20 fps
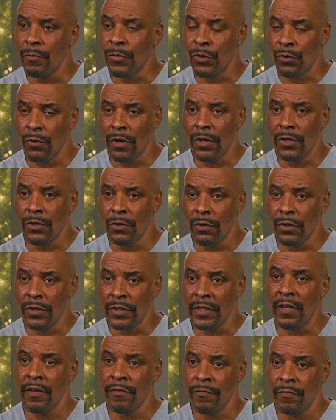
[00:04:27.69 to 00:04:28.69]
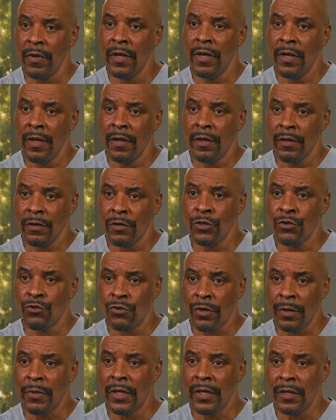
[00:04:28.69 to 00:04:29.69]
through our doors have
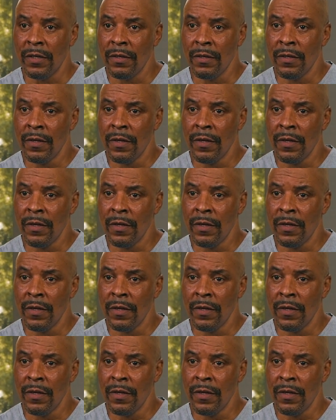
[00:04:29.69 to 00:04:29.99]
contributed.